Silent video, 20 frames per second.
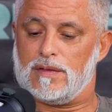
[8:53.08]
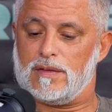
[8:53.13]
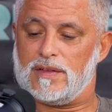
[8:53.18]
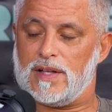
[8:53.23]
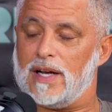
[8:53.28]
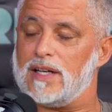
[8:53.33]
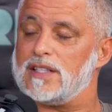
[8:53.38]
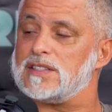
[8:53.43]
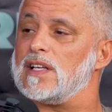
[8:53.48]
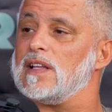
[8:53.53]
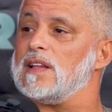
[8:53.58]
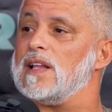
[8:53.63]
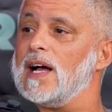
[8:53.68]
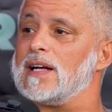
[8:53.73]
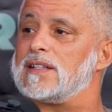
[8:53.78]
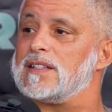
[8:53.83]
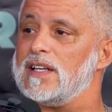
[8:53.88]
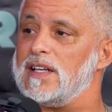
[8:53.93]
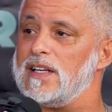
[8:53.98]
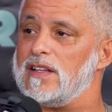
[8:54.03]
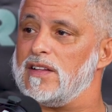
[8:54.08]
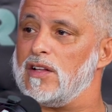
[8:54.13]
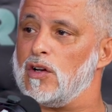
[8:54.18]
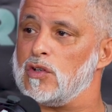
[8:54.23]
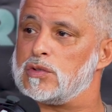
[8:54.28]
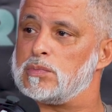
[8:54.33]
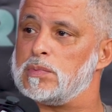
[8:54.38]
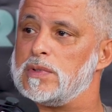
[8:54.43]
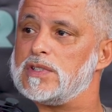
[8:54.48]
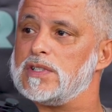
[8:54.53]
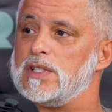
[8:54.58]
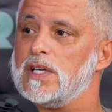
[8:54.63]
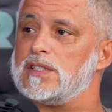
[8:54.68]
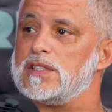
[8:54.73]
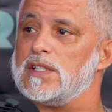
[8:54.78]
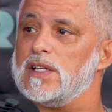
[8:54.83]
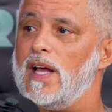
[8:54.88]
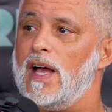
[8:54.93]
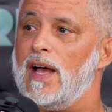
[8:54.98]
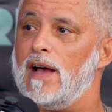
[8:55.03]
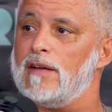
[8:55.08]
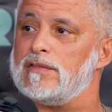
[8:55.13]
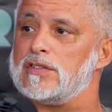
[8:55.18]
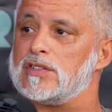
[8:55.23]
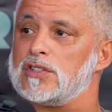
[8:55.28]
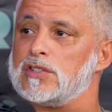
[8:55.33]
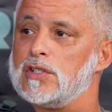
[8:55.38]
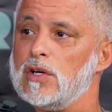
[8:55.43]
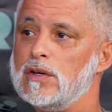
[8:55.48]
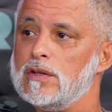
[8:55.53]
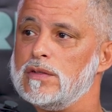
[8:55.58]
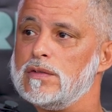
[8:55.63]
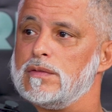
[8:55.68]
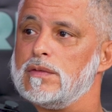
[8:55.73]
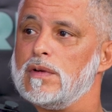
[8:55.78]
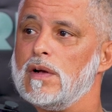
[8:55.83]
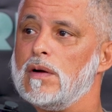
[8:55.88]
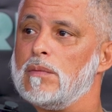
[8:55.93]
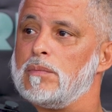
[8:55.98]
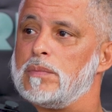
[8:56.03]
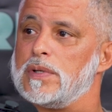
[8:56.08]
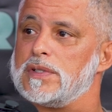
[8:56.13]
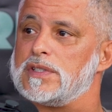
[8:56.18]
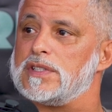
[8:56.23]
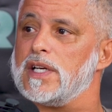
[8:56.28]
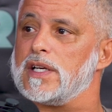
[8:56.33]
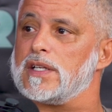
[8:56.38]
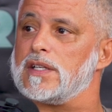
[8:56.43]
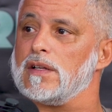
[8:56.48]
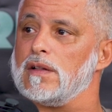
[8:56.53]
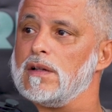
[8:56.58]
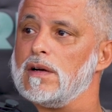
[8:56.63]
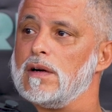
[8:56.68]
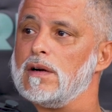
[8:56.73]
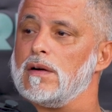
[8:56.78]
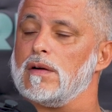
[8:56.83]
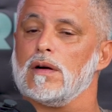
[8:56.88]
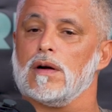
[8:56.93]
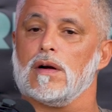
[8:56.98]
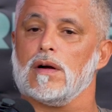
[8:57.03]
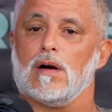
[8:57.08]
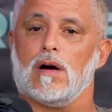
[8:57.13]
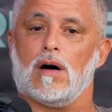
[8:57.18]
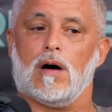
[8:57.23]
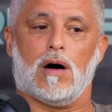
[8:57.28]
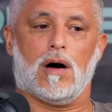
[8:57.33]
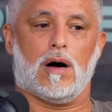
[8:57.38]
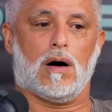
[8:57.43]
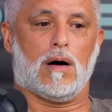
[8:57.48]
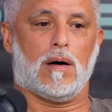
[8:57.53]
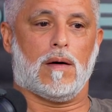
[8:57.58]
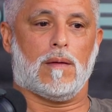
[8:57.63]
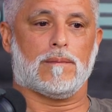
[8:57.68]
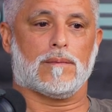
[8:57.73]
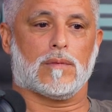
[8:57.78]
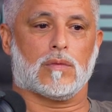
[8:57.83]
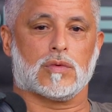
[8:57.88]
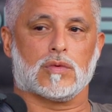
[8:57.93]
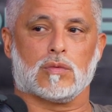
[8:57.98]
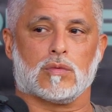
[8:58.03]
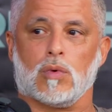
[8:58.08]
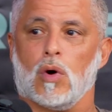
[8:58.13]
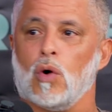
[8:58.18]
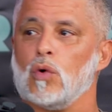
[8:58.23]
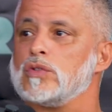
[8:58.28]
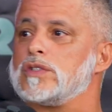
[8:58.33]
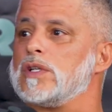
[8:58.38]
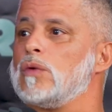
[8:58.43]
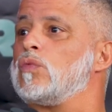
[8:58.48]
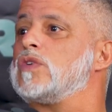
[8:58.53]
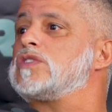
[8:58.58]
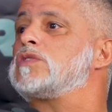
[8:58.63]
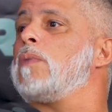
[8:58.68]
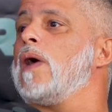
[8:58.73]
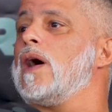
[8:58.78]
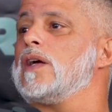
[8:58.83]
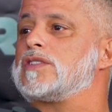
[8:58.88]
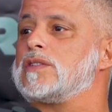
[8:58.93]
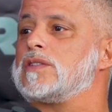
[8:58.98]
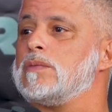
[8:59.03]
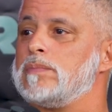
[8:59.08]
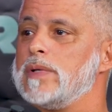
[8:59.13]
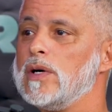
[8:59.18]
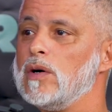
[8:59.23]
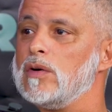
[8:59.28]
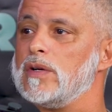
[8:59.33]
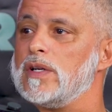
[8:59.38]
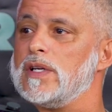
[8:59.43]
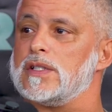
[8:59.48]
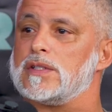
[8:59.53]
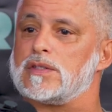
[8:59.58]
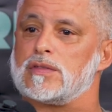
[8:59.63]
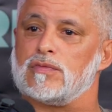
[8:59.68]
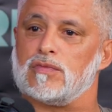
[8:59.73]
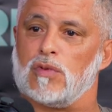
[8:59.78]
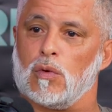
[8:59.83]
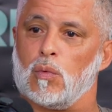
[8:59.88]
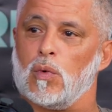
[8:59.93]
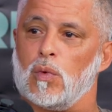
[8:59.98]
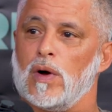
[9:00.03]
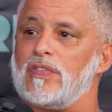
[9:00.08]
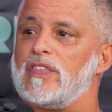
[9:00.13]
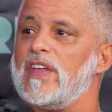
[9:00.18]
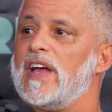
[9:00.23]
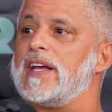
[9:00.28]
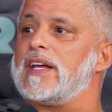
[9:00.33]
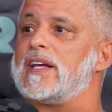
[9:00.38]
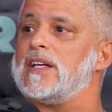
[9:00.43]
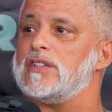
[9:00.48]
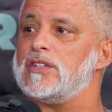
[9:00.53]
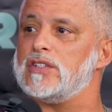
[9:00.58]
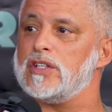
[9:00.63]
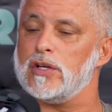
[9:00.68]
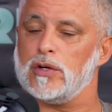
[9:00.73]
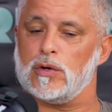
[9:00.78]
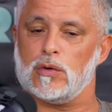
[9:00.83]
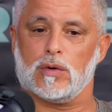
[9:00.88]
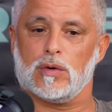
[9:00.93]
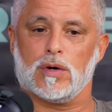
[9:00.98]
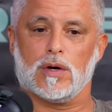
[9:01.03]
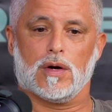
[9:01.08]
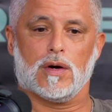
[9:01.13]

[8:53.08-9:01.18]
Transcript: that is elected in those positions have certain particular roles and responsibilities for what they can do.